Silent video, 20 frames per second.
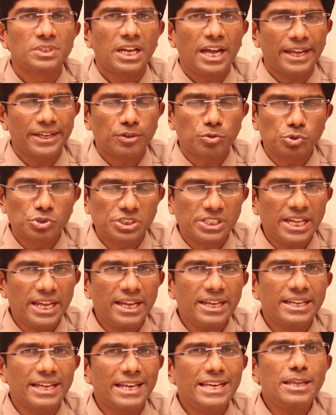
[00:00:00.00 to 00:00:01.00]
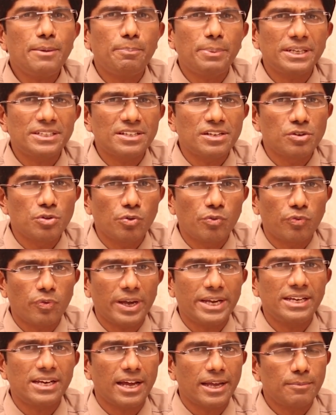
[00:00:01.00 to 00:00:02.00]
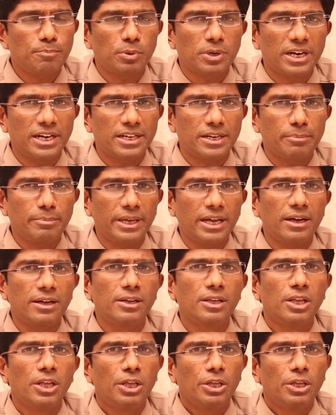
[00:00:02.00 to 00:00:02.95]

I could say any patient you find hyponatremia,